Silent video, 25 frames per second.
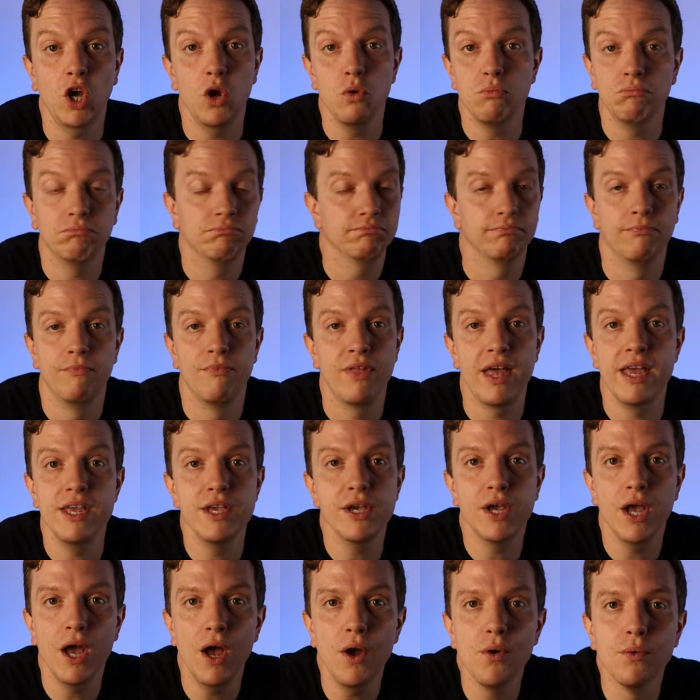So there
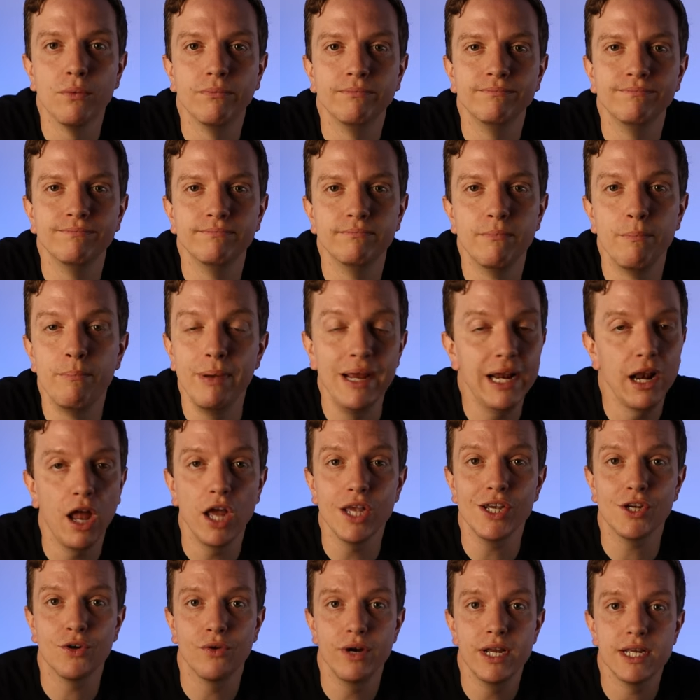you go. Be
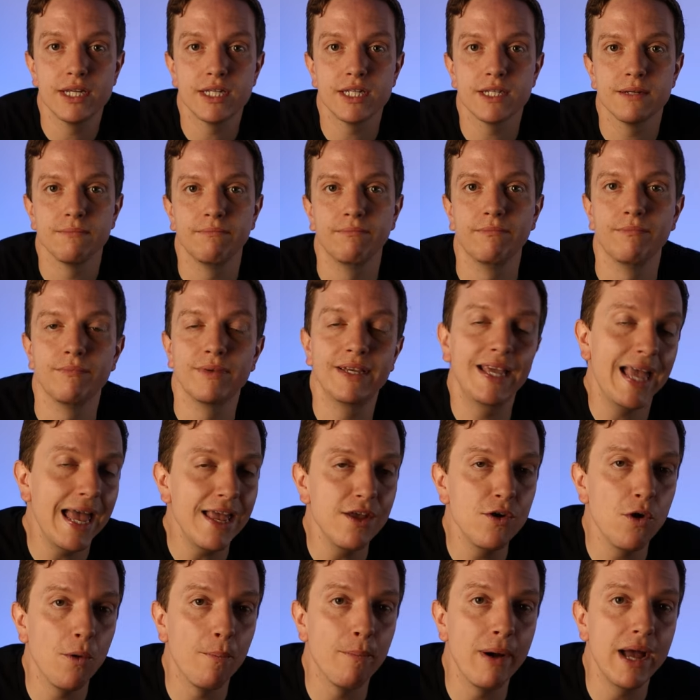like Chris.
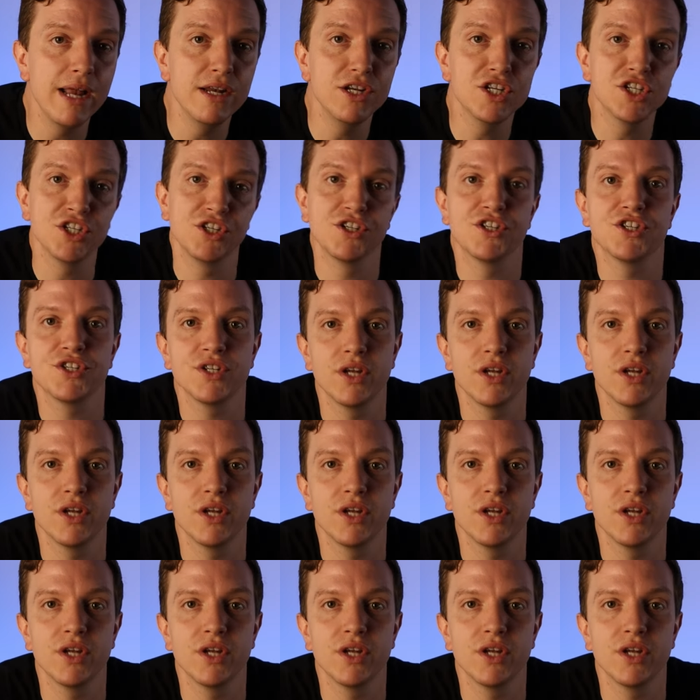Get your pension